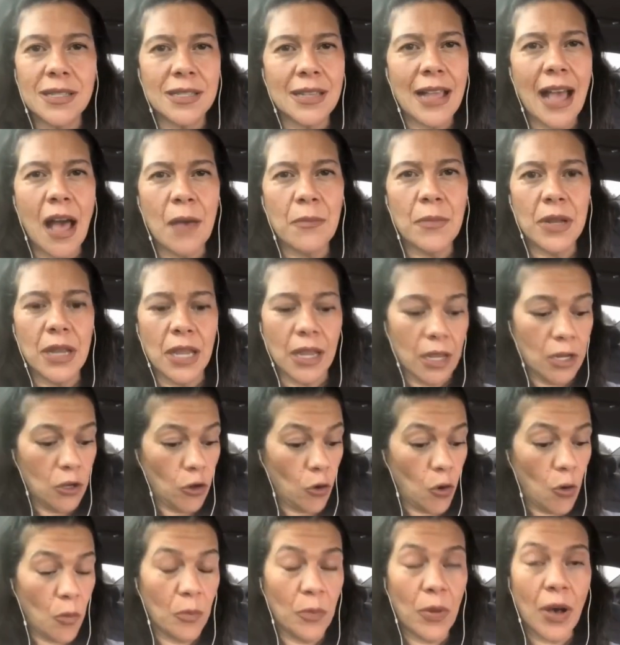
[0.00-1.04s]
Is this happening
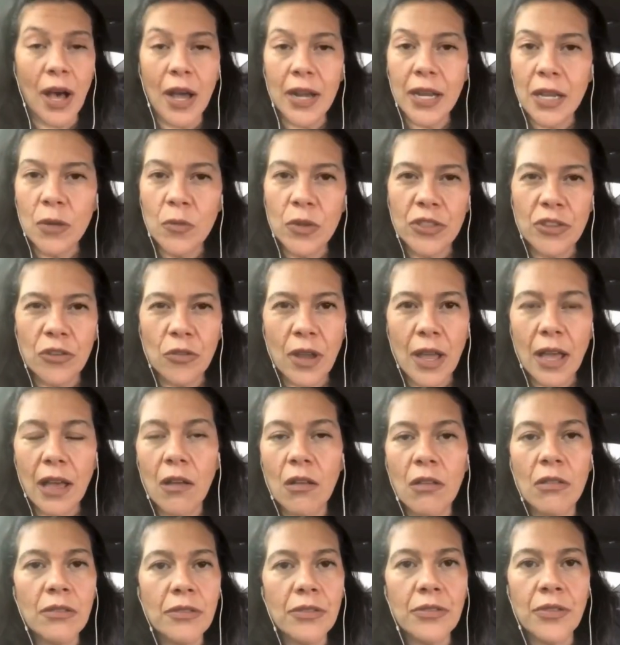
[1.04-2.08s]
in your own body with your
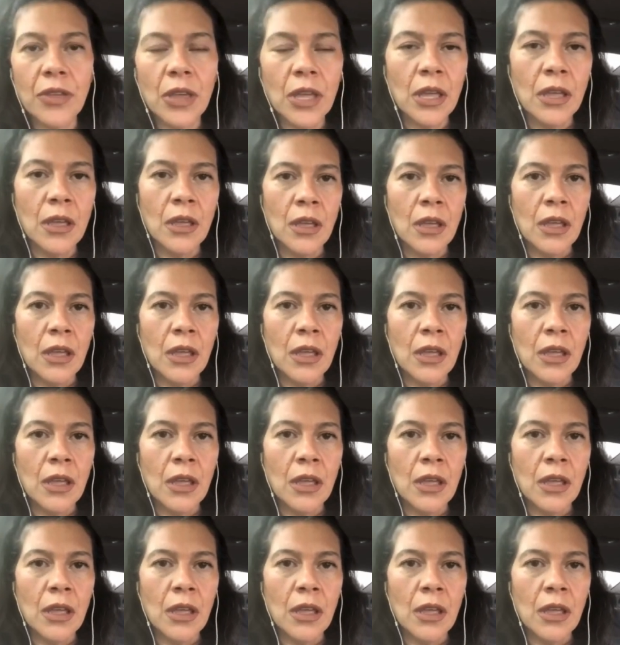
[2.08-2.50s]
health?